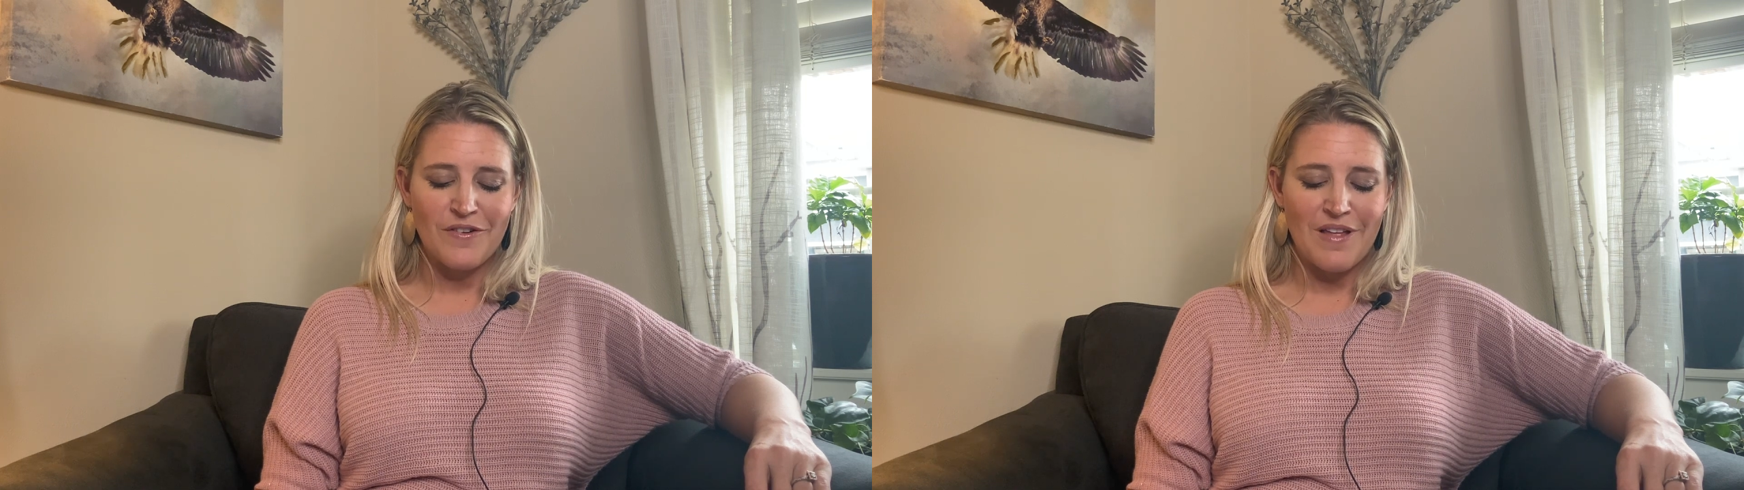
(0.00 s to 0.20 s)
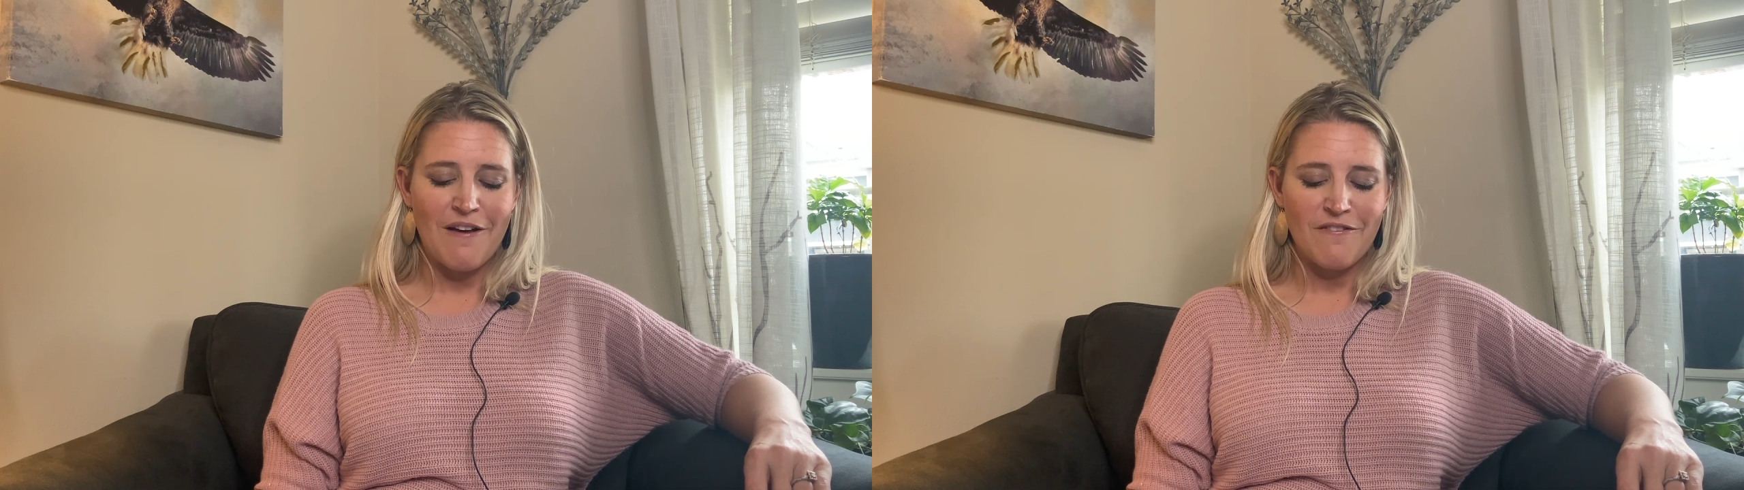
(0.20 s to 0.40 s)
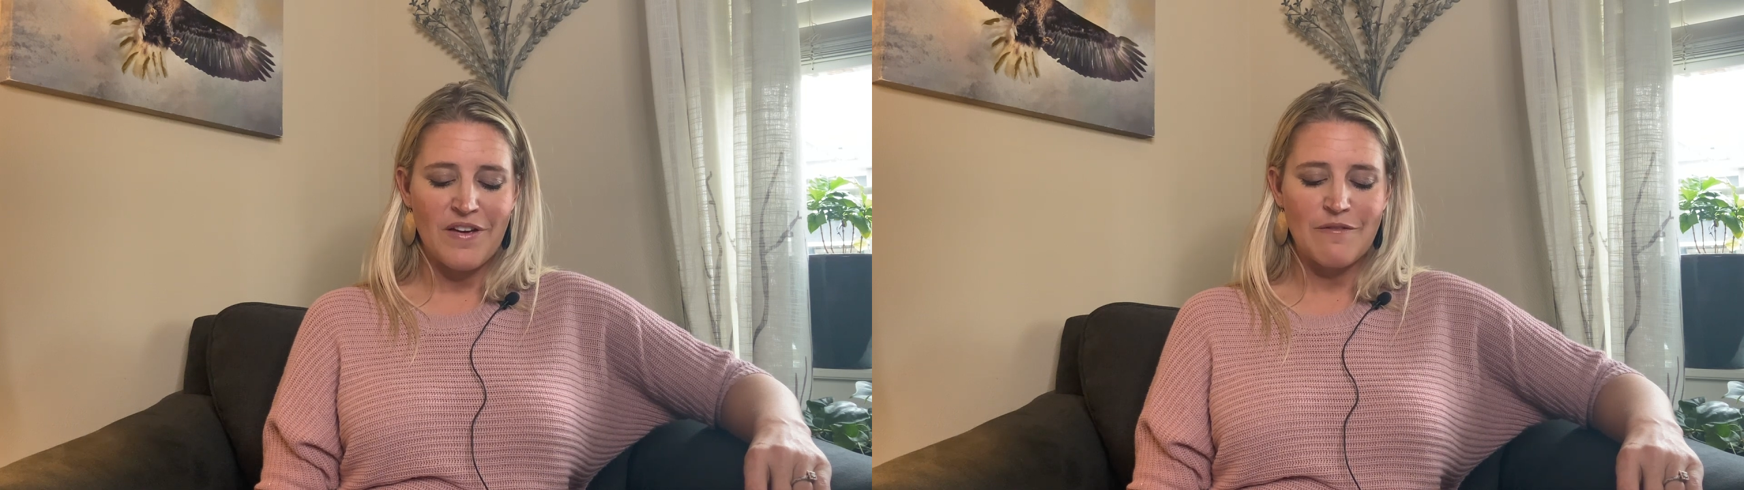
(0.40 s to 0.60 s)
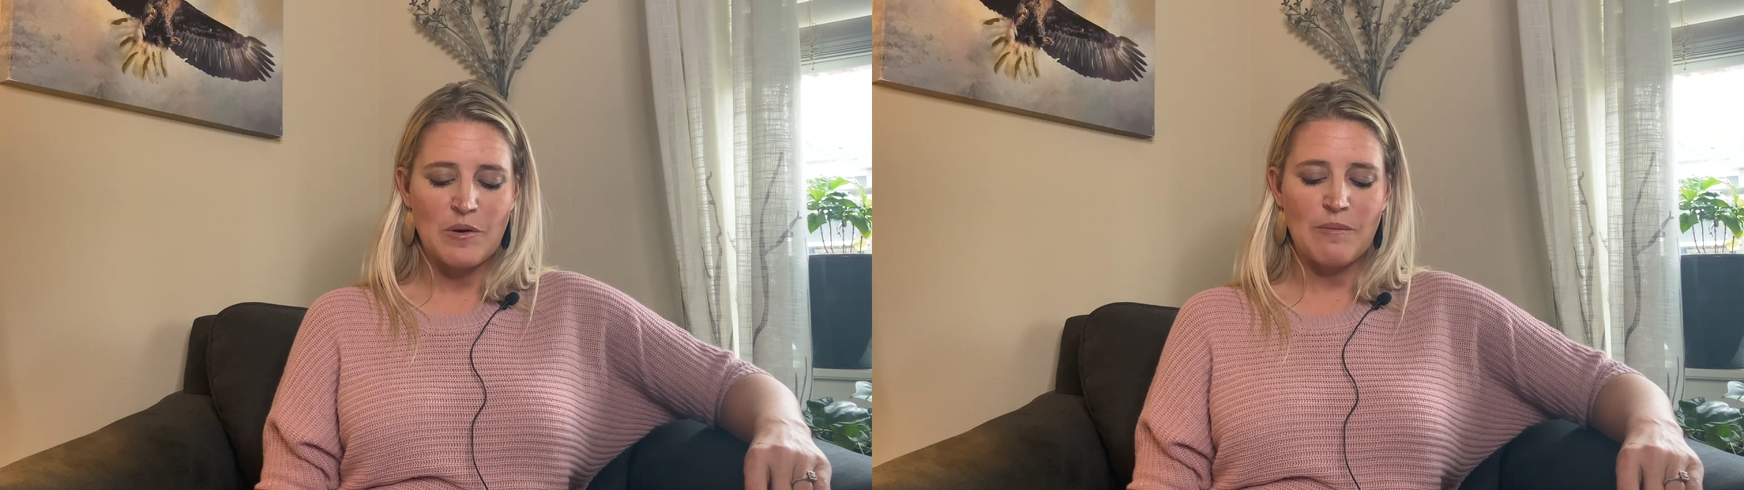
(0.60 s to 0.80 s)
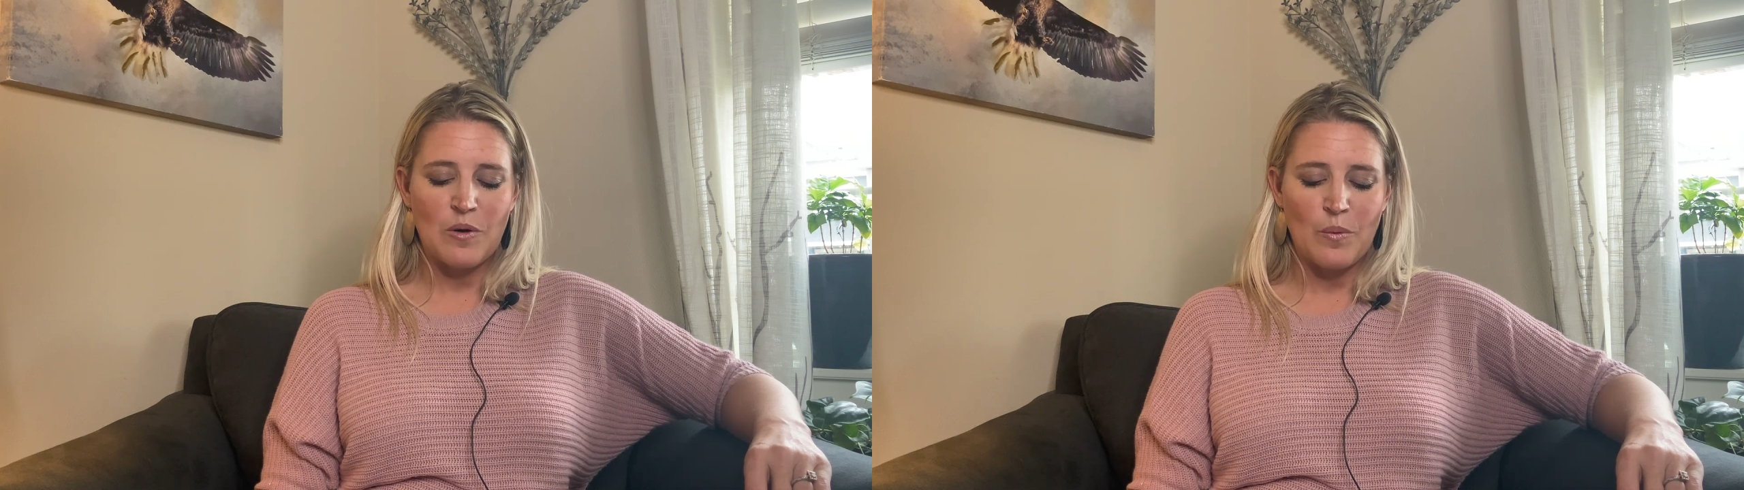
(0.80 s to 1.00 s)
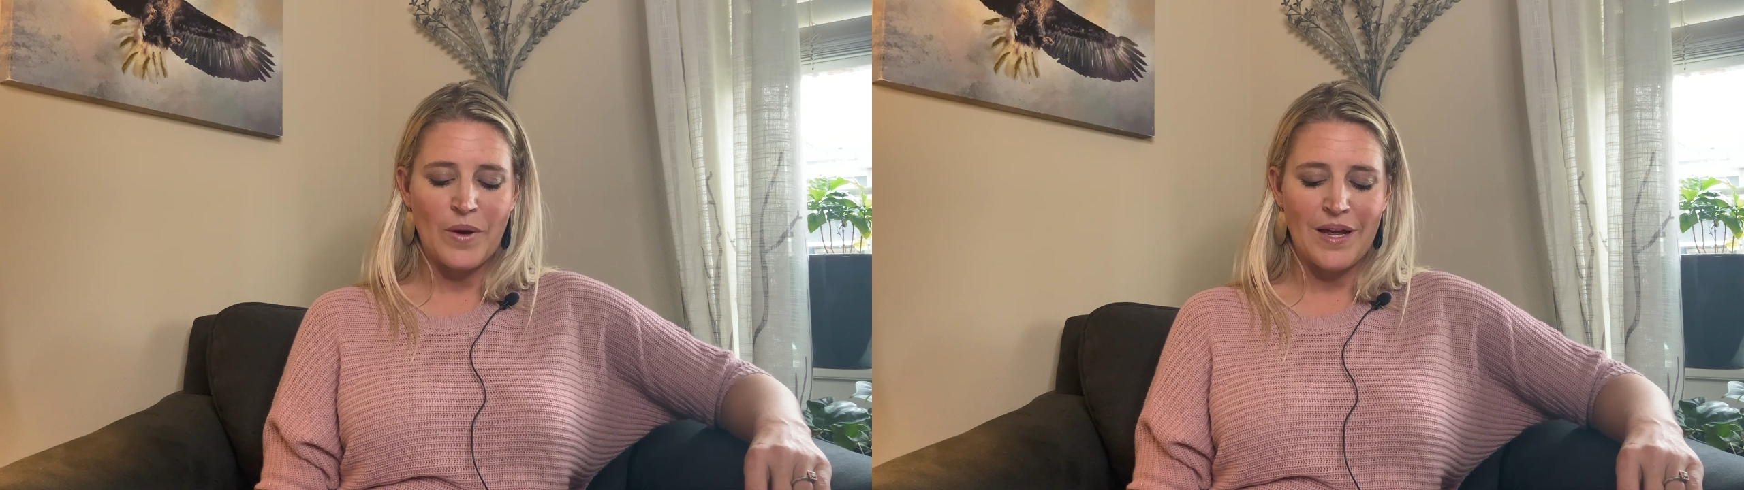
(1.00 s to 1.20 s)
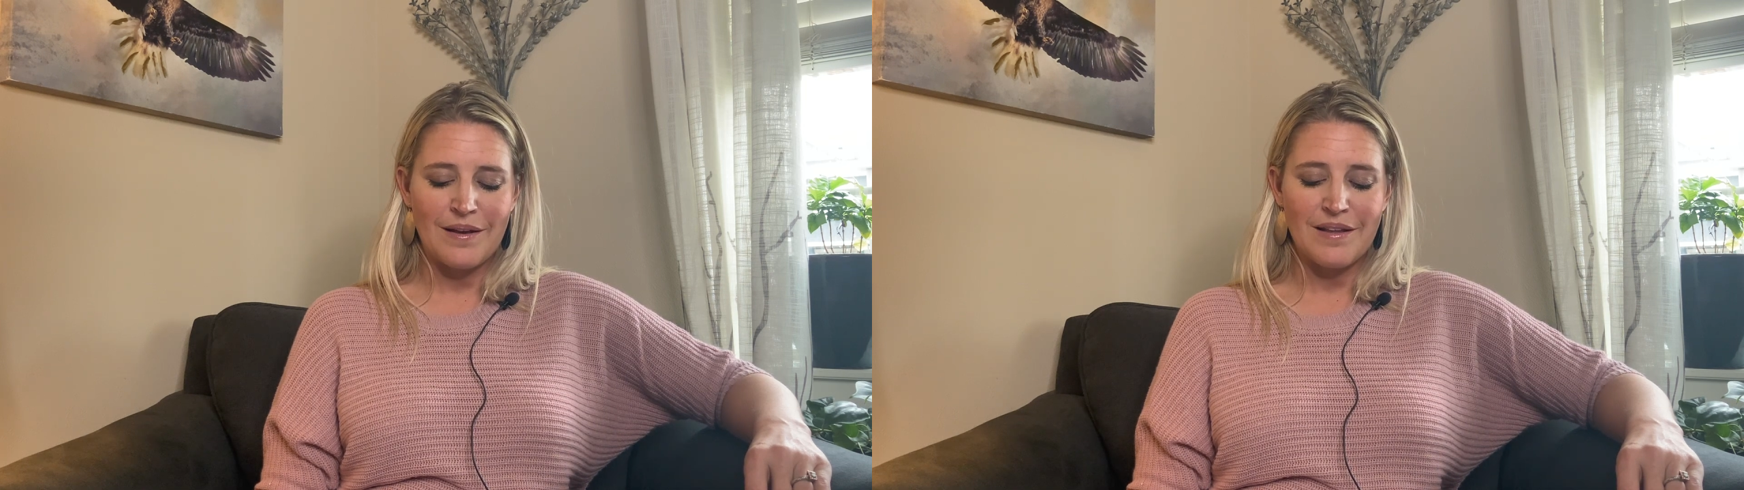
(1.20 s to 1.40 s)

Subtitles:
that favorable wind,